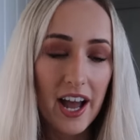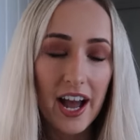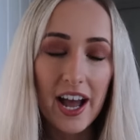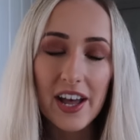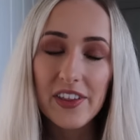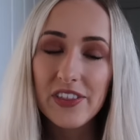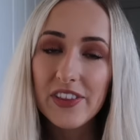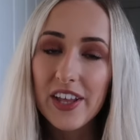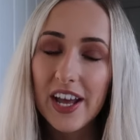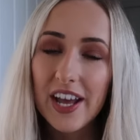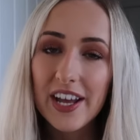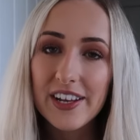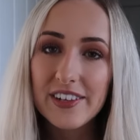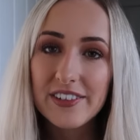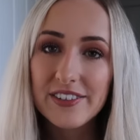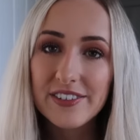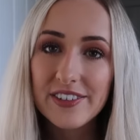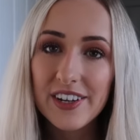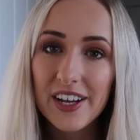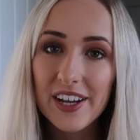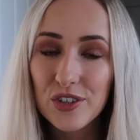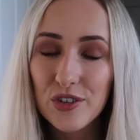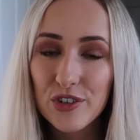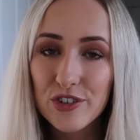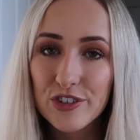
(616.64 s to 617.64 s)
and
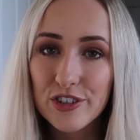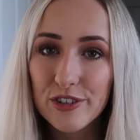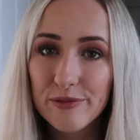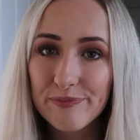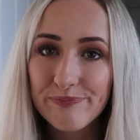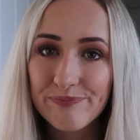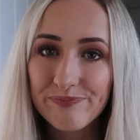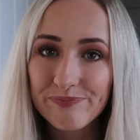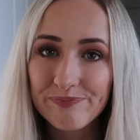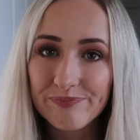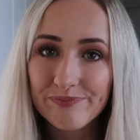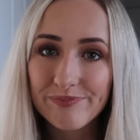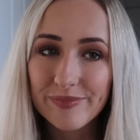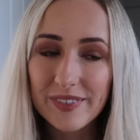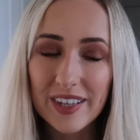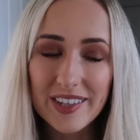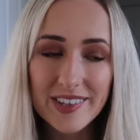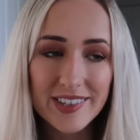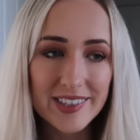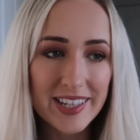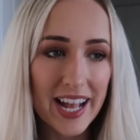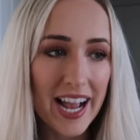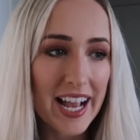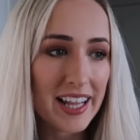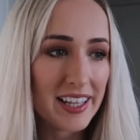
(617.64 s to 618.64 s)
then do some
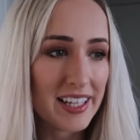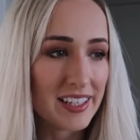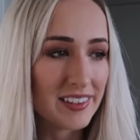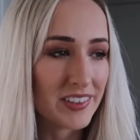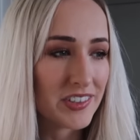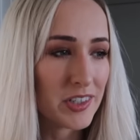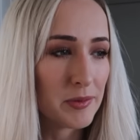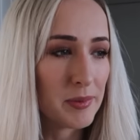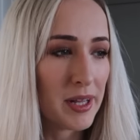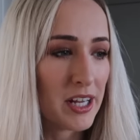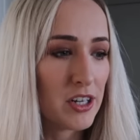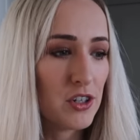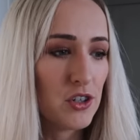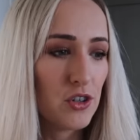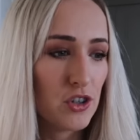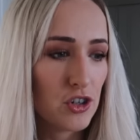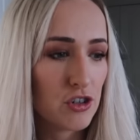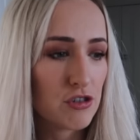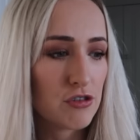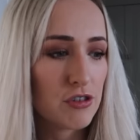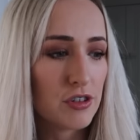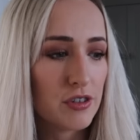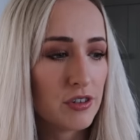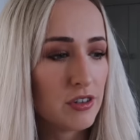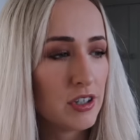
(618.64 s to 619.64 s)
styling some like
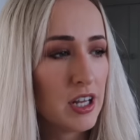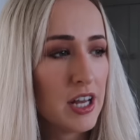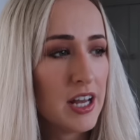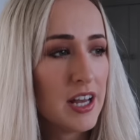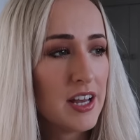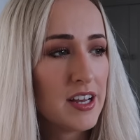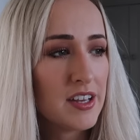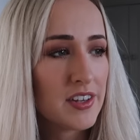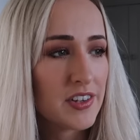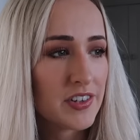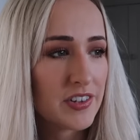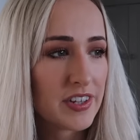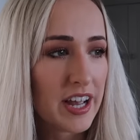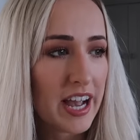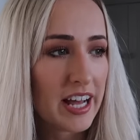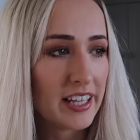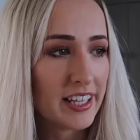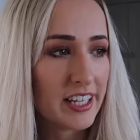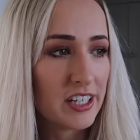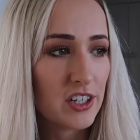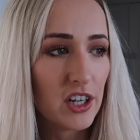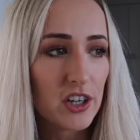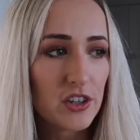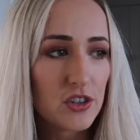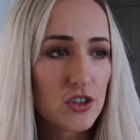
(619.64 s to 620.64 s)
neutral
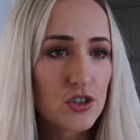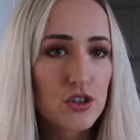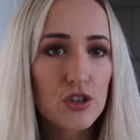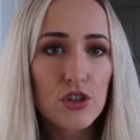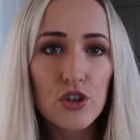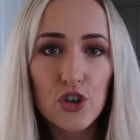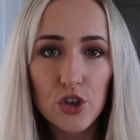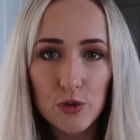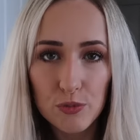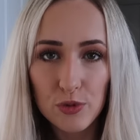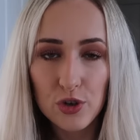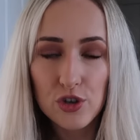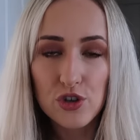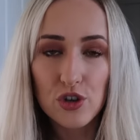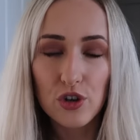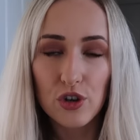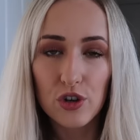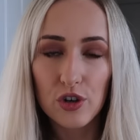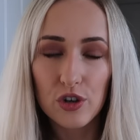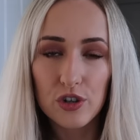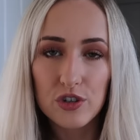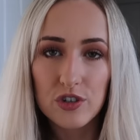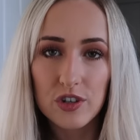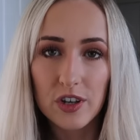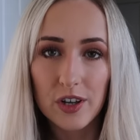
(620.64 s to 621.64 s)
styling not too much
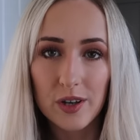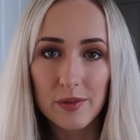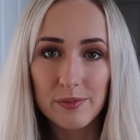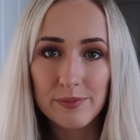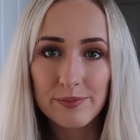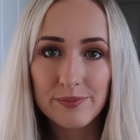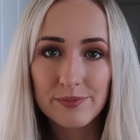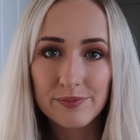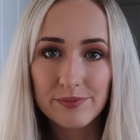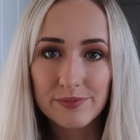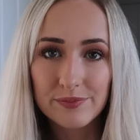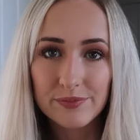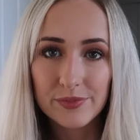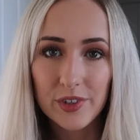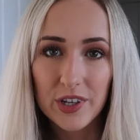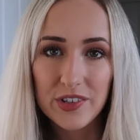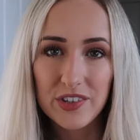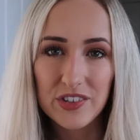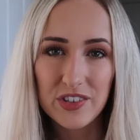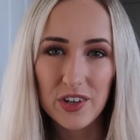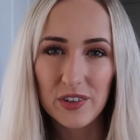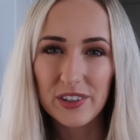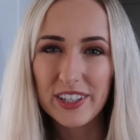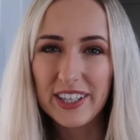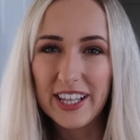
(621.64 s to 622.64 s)
autumn because
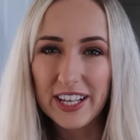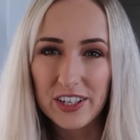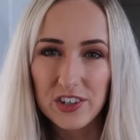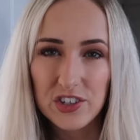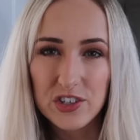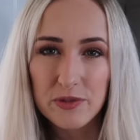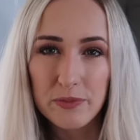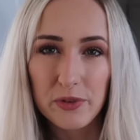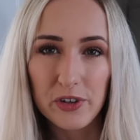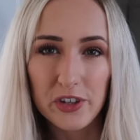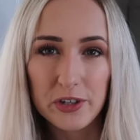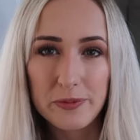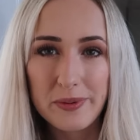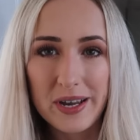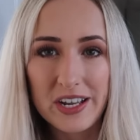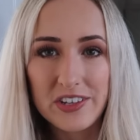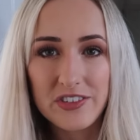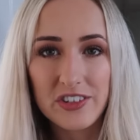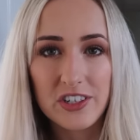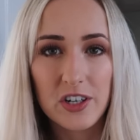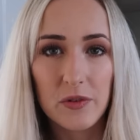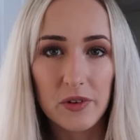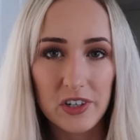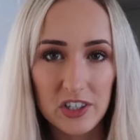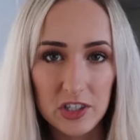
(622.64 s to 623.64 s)
it's only like a small space
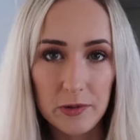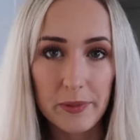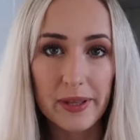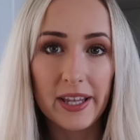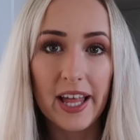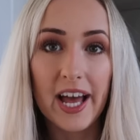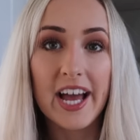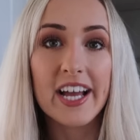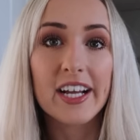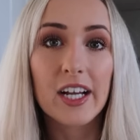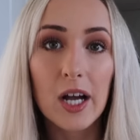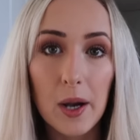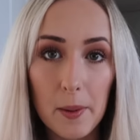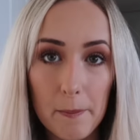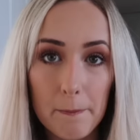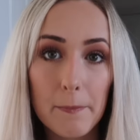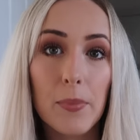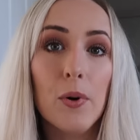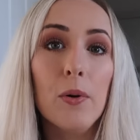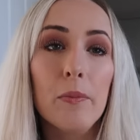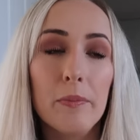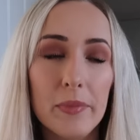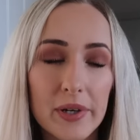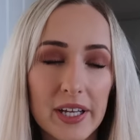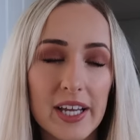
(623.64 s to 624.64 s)
I don't want it to be like
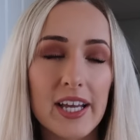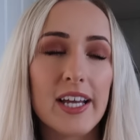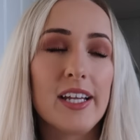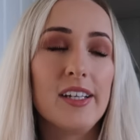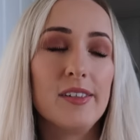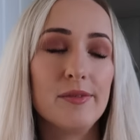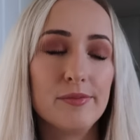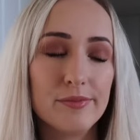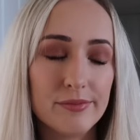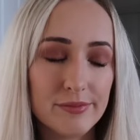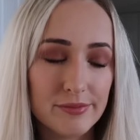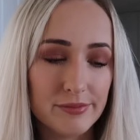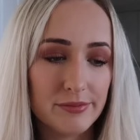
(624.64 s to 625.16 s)
pumpkin